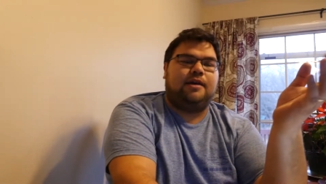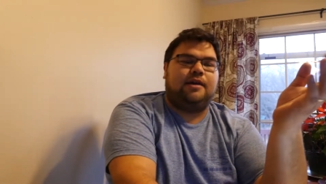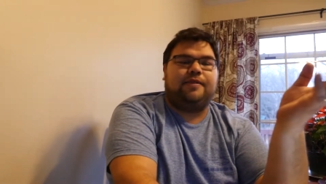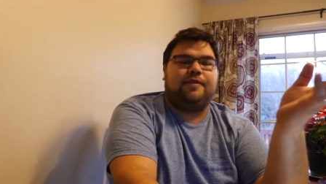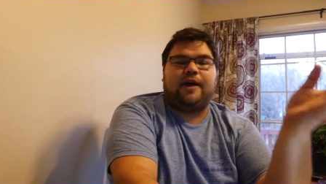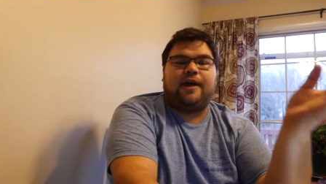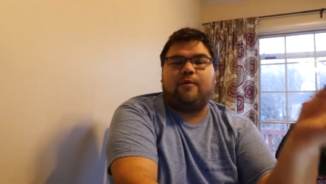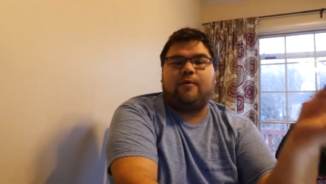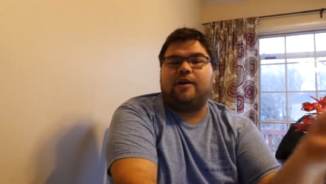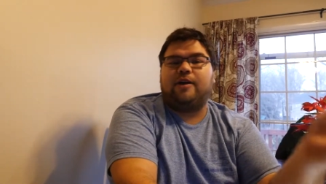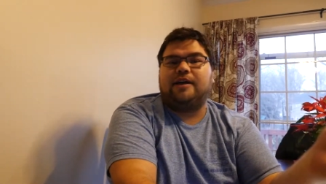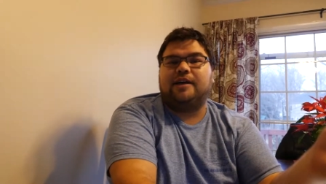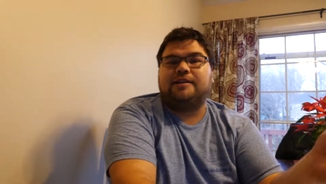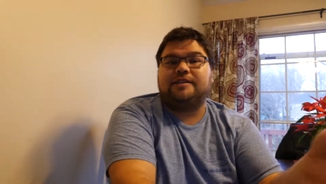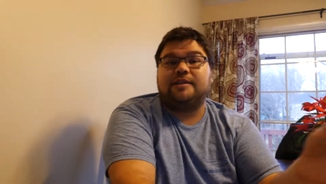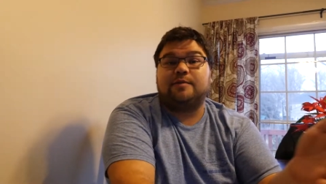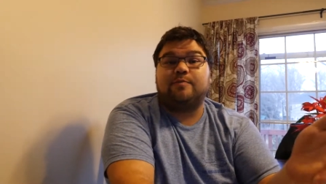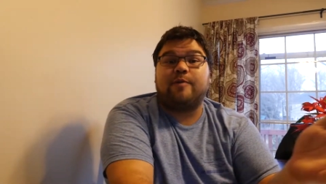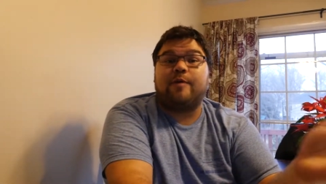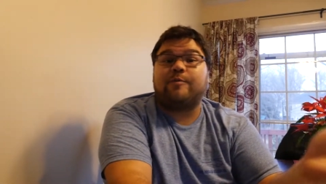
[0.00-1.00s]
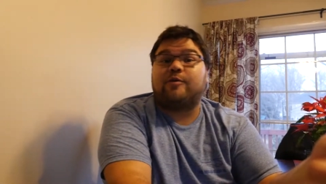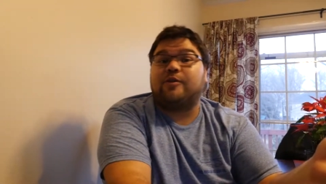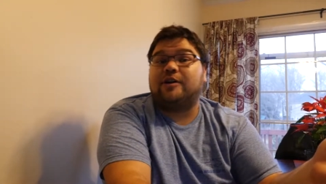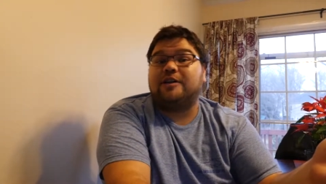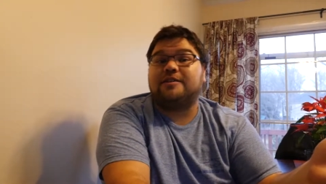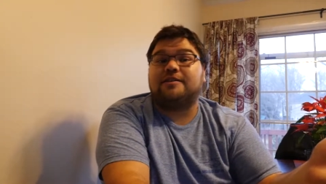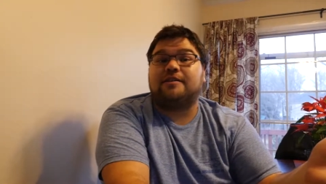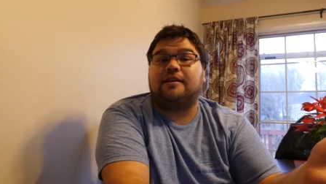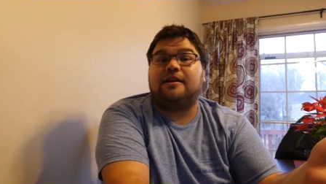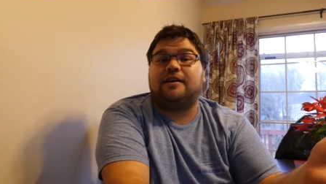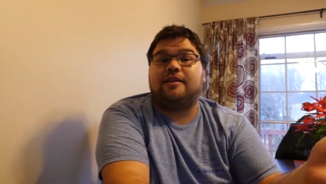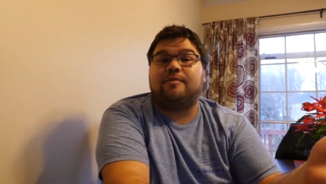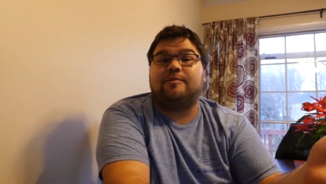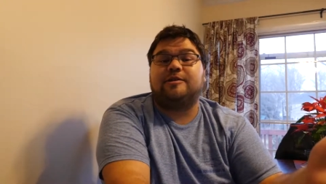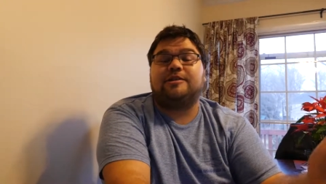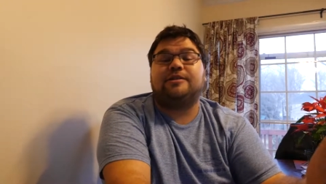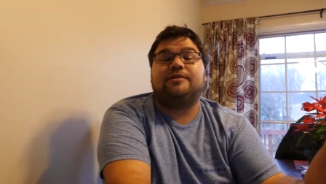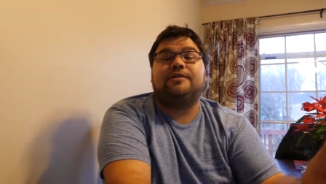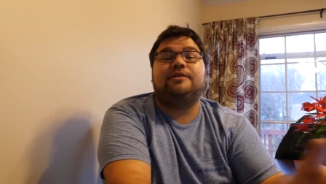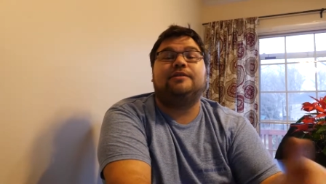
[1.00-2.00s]
That way I did memorize a lot of the
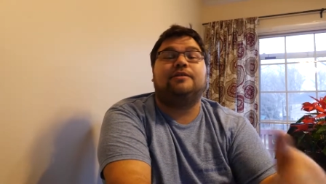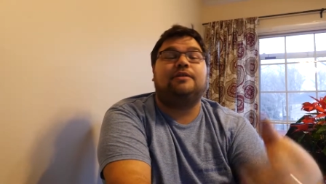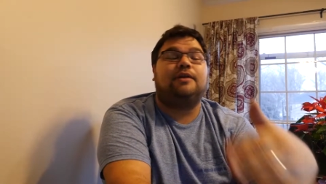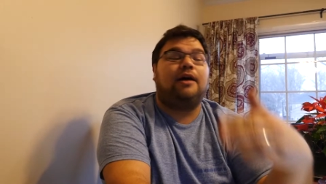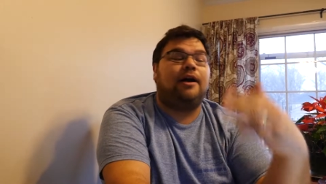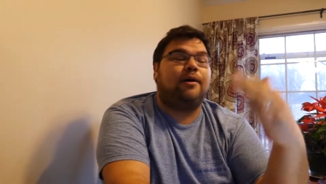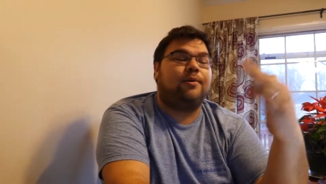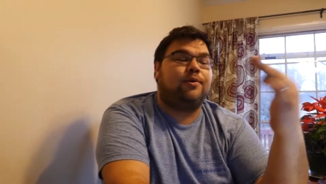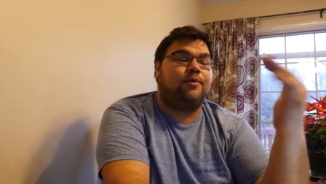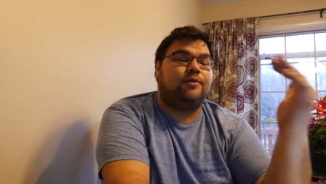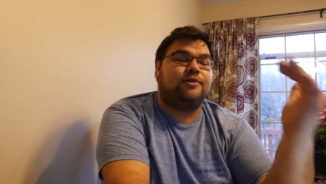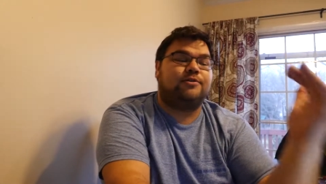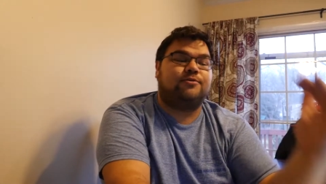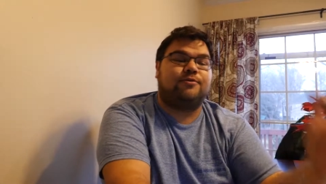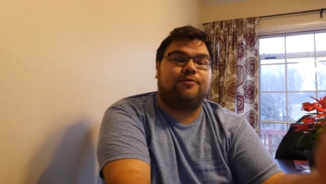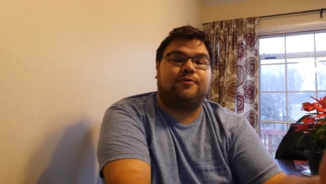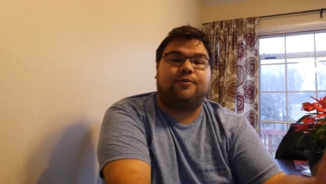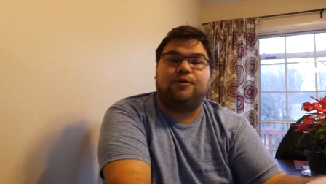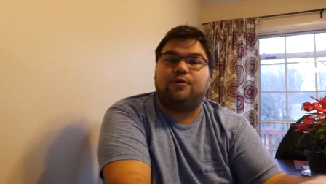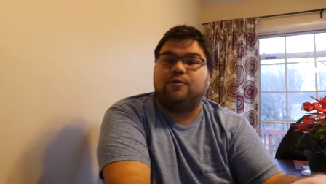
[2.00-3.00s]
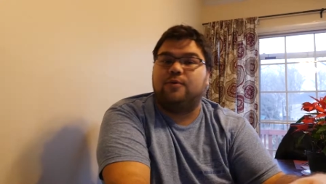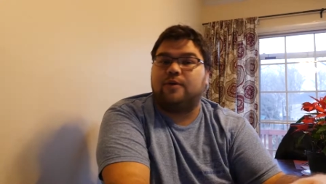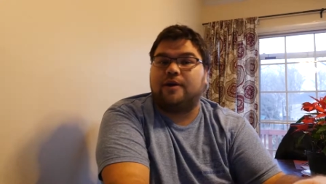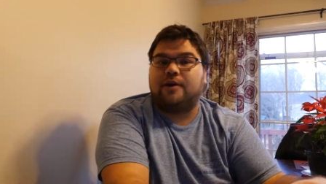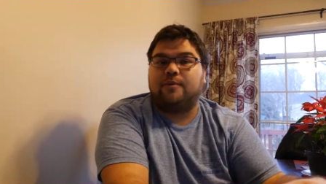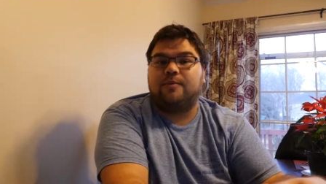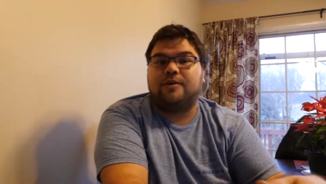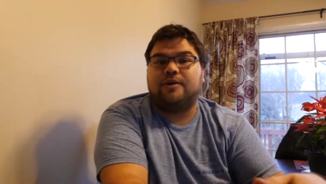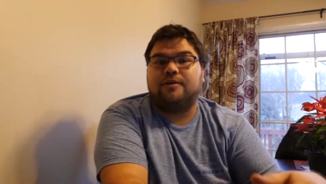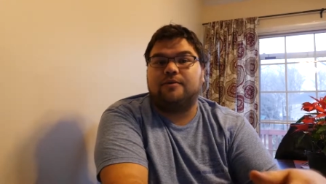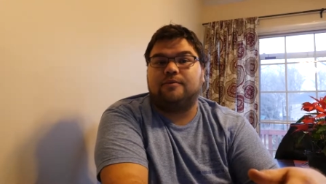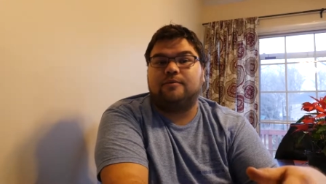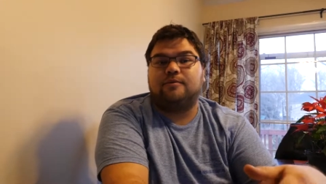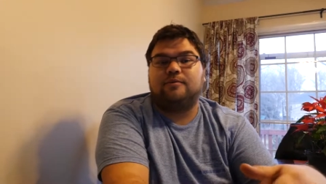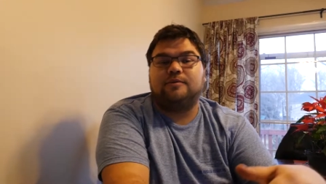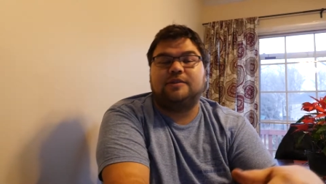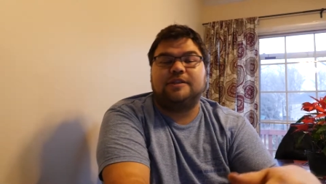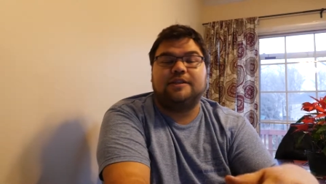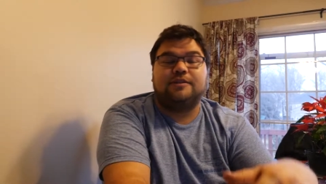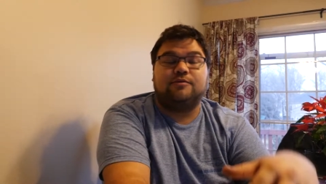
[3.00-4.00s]
material. I would always review what I
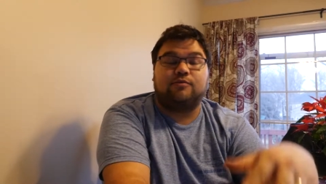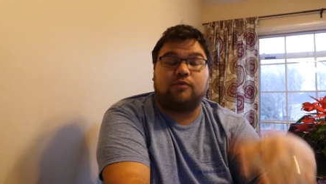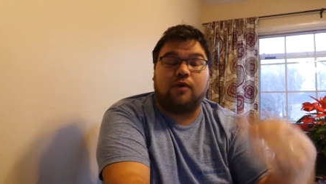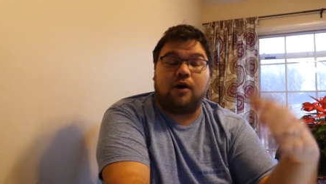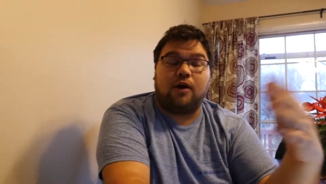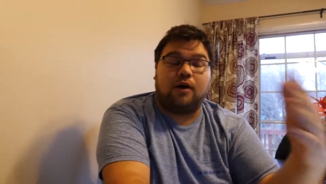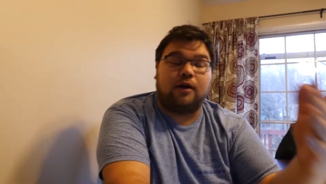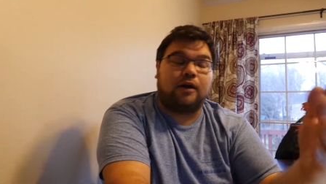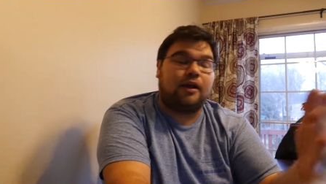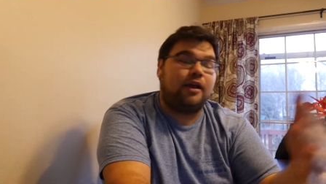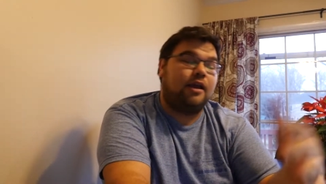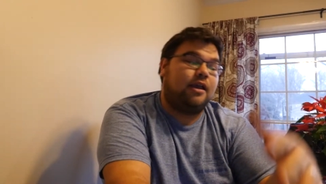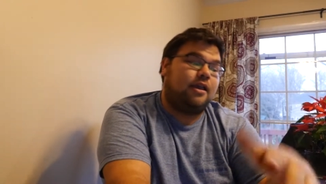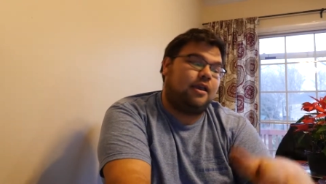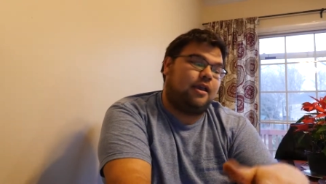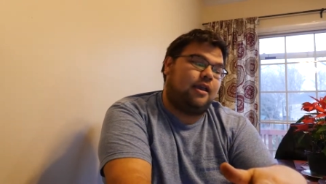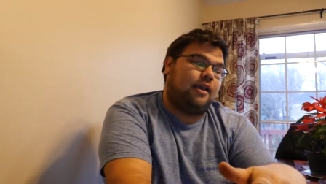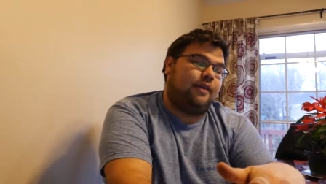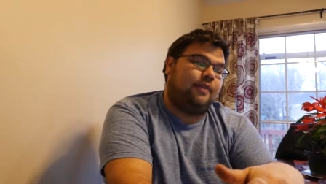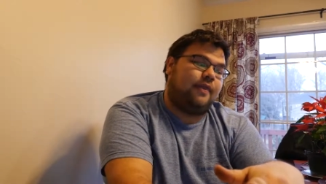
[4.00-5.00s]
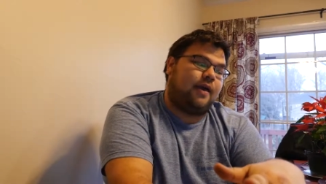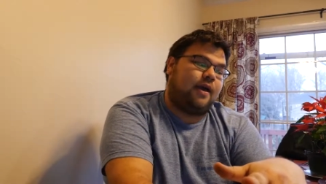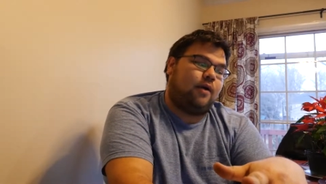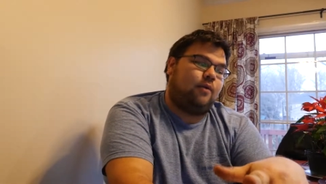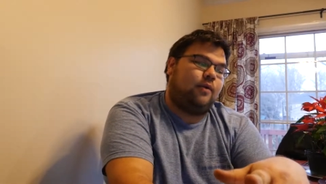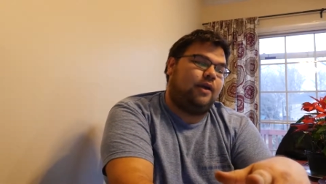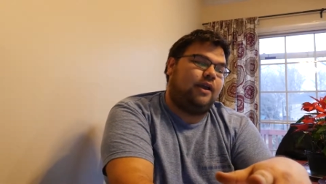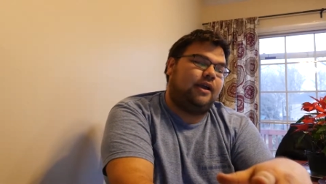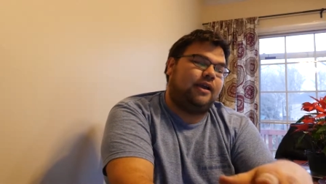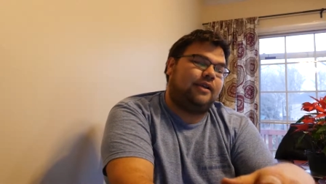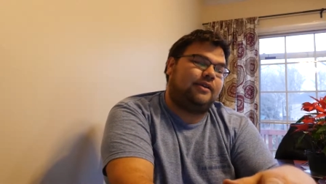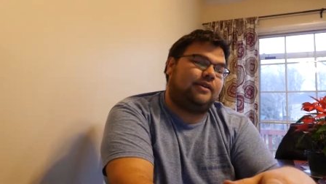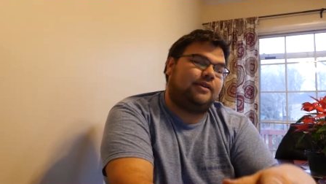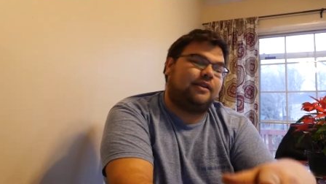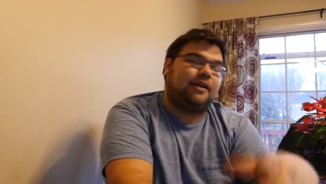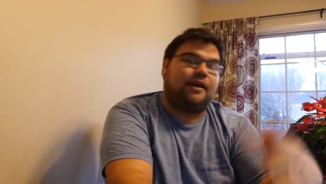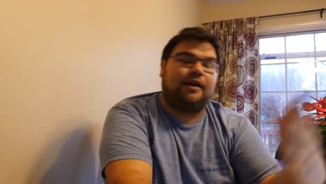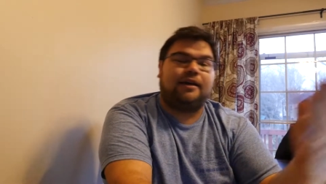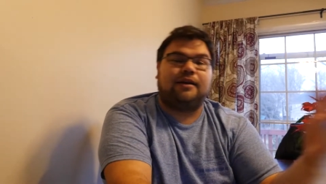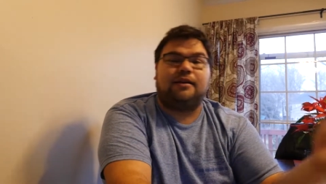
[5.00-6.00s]
went, did wrong and that way I could
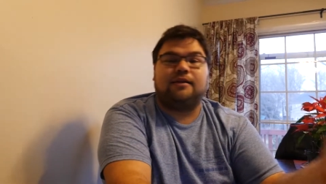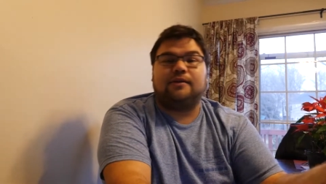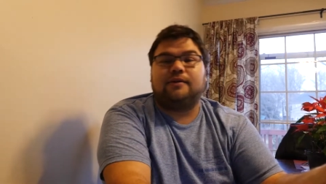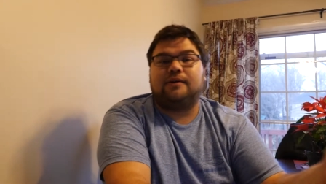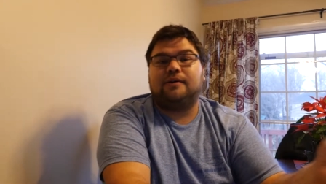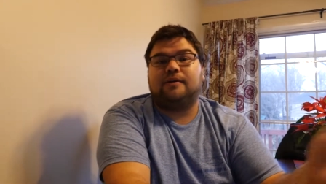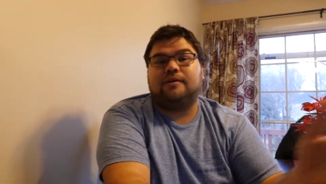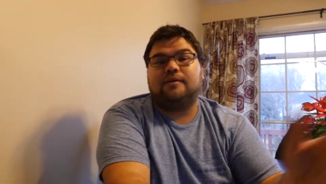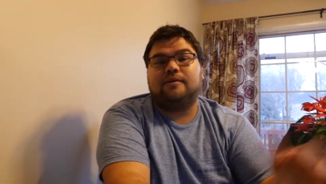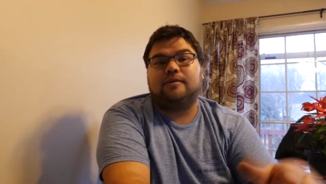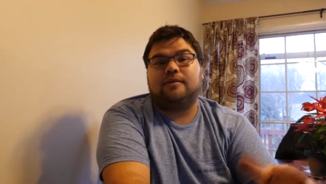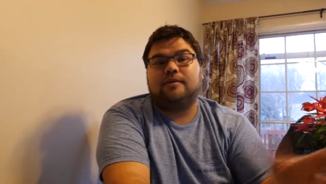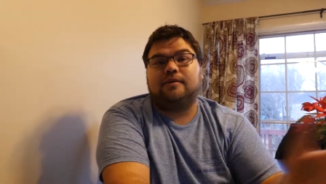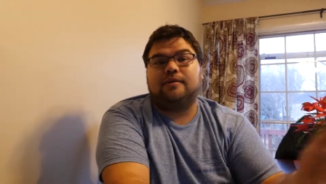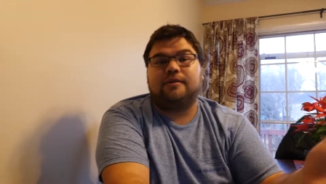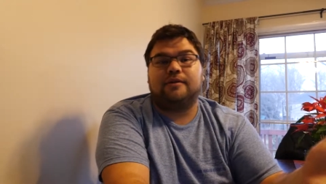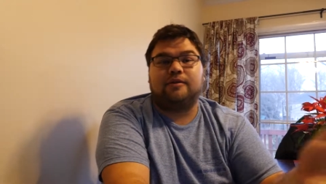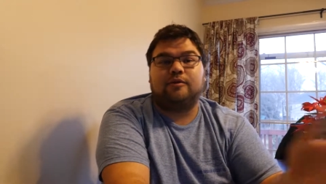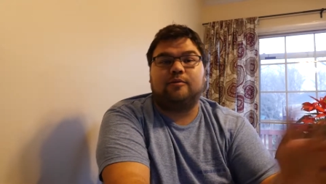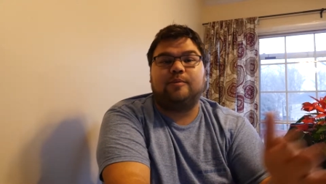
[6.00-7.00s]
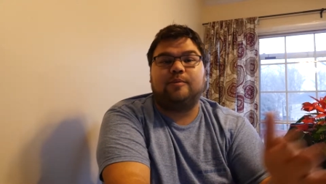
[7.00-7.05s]
kind of learn a little